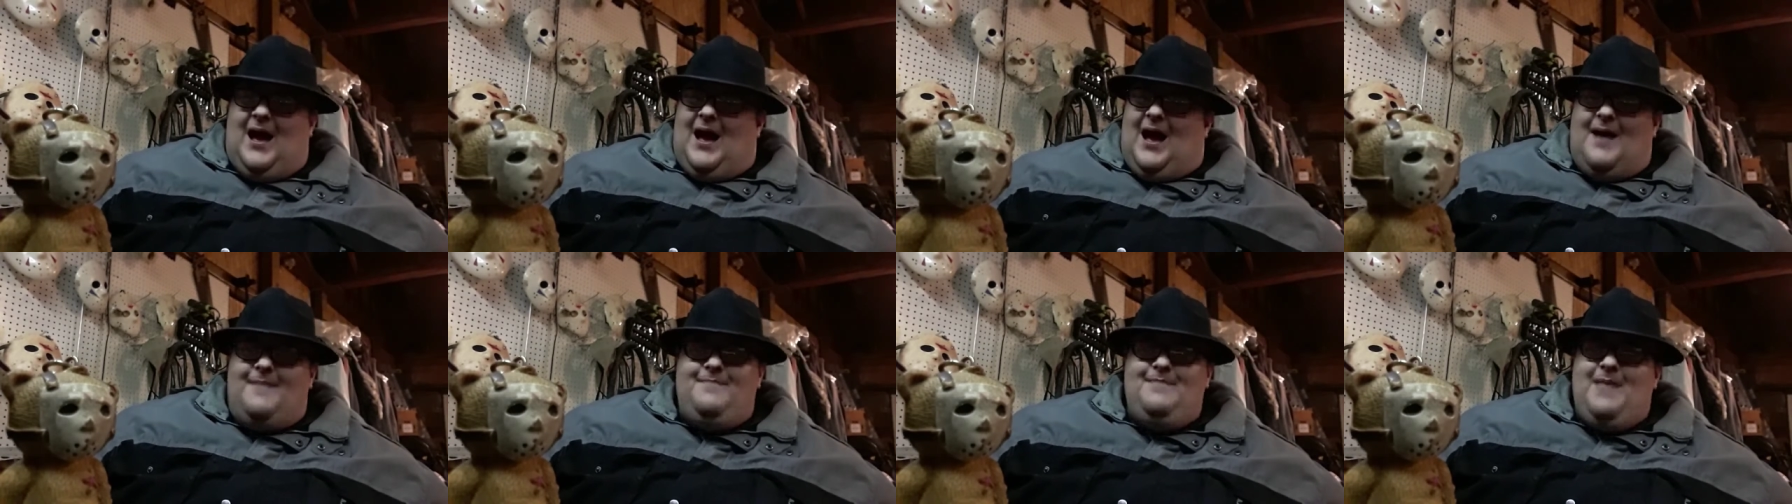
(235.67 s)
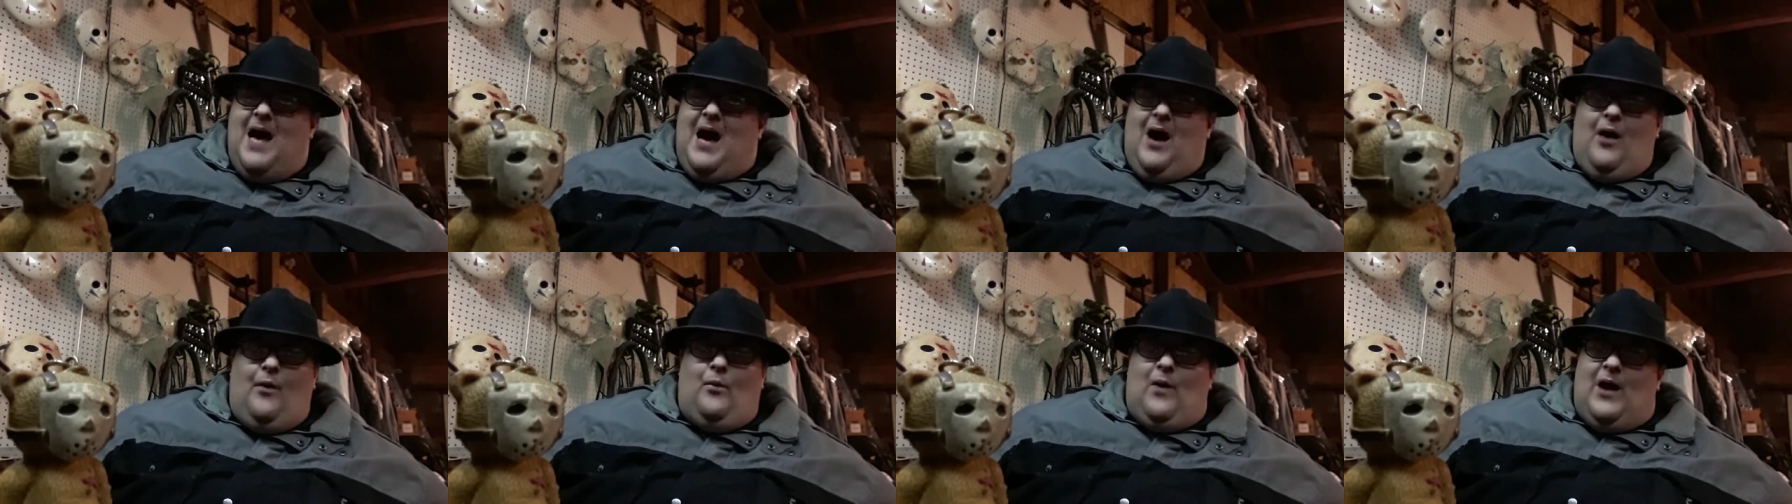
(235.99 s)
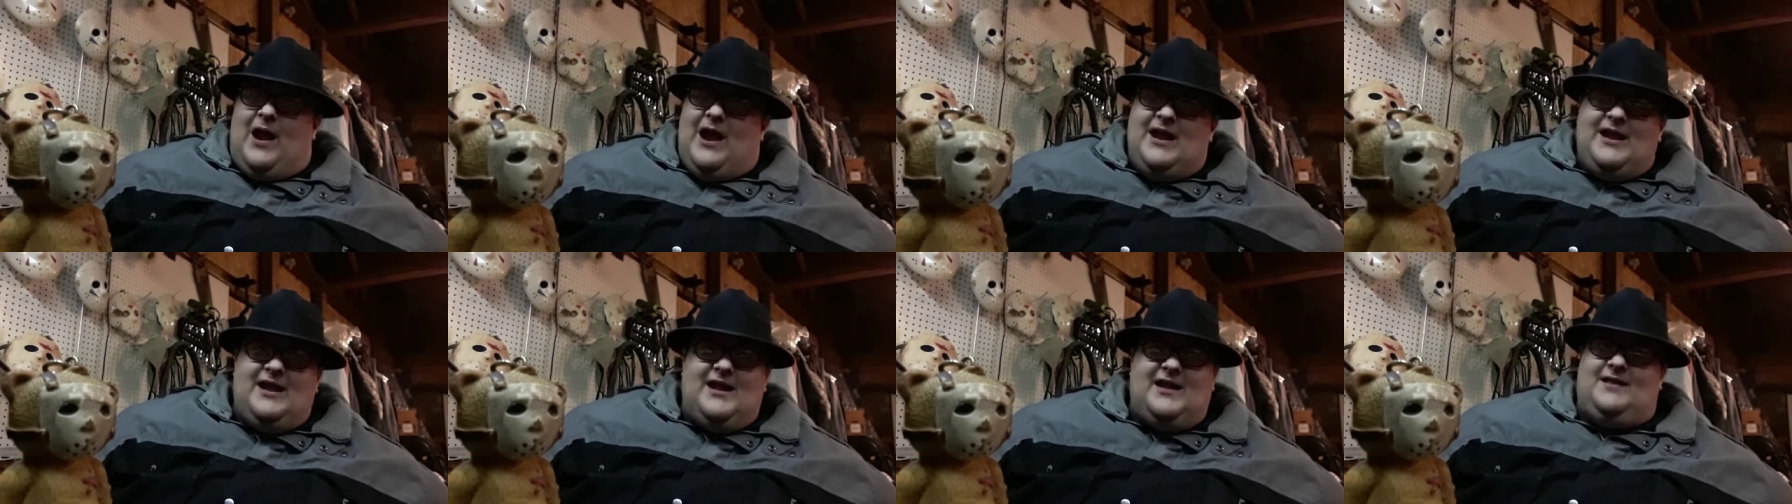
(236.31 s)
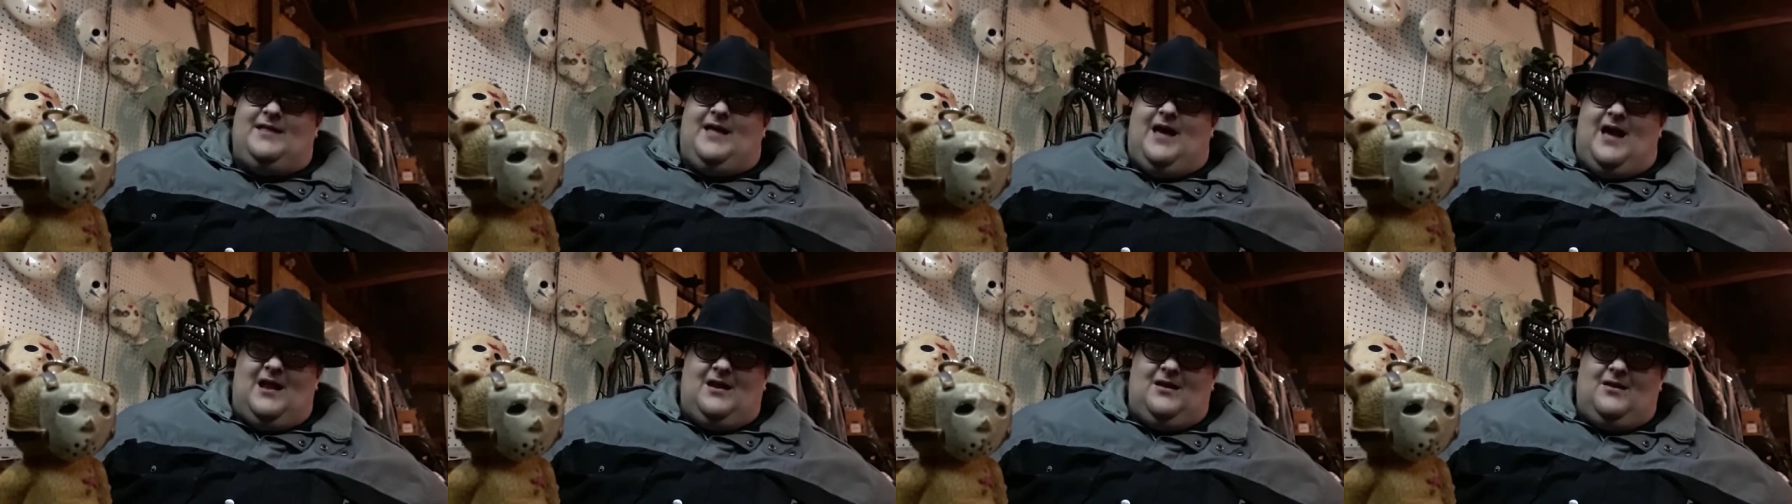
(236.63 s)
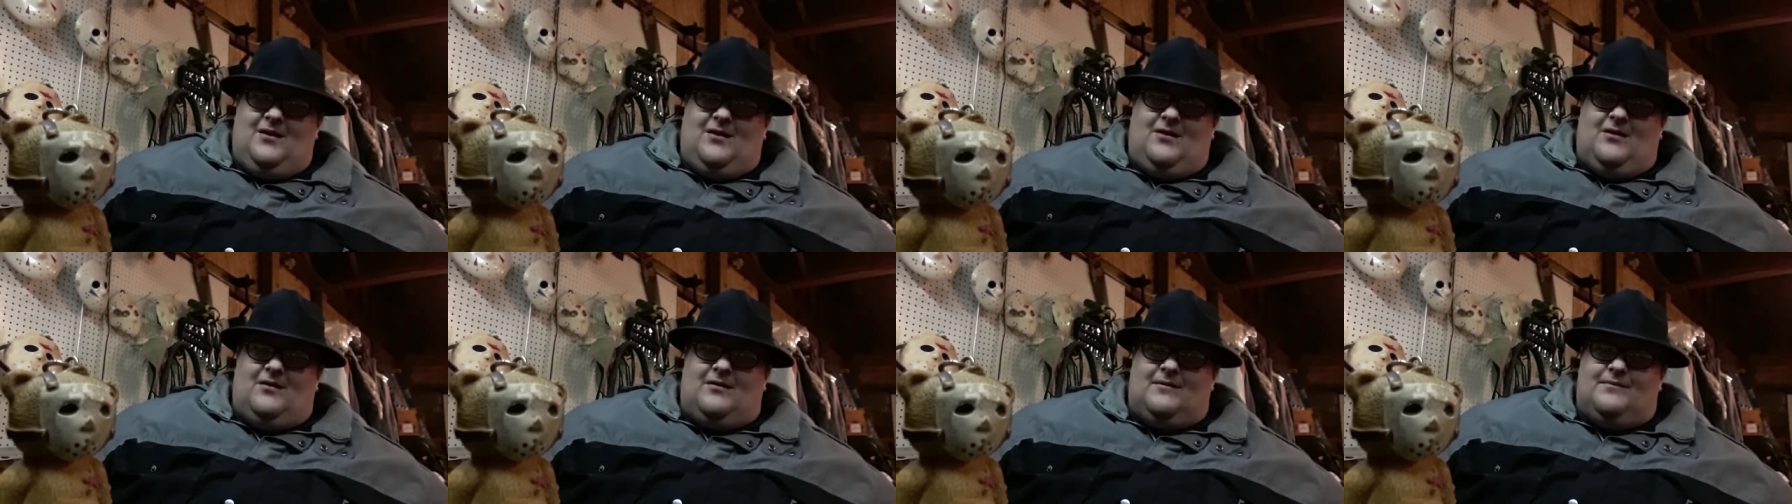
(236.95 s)
I'm not waiting that
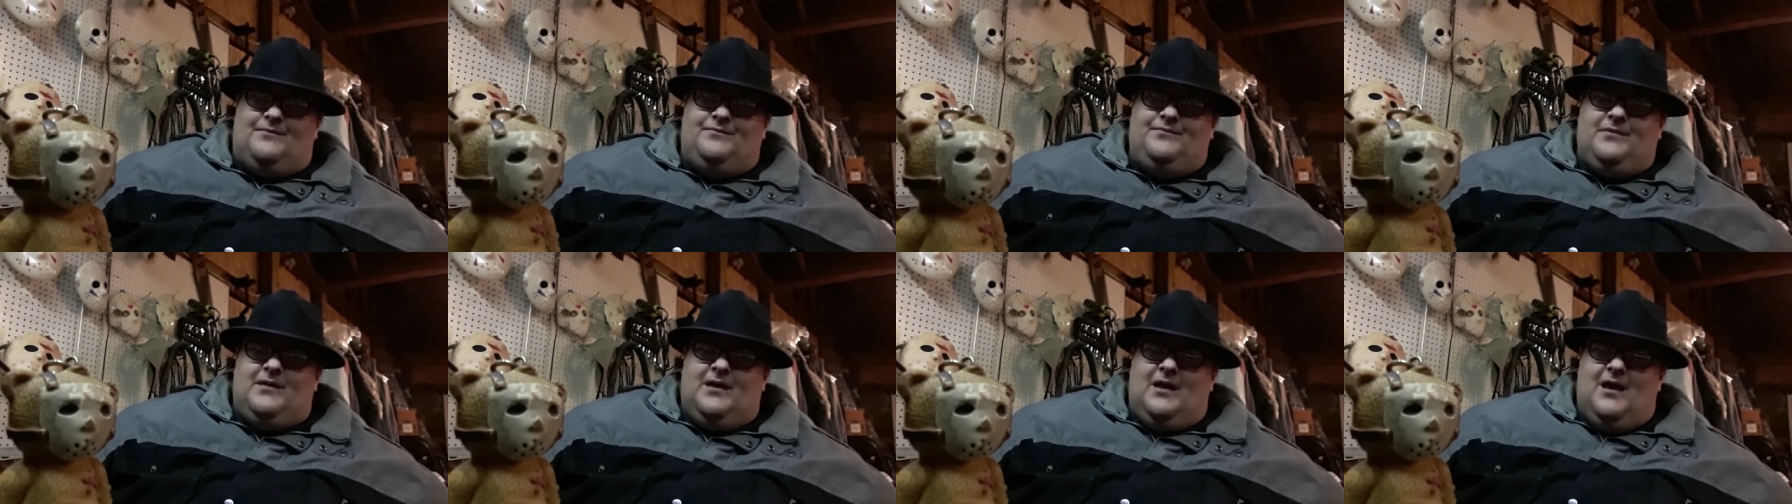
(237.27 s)
long.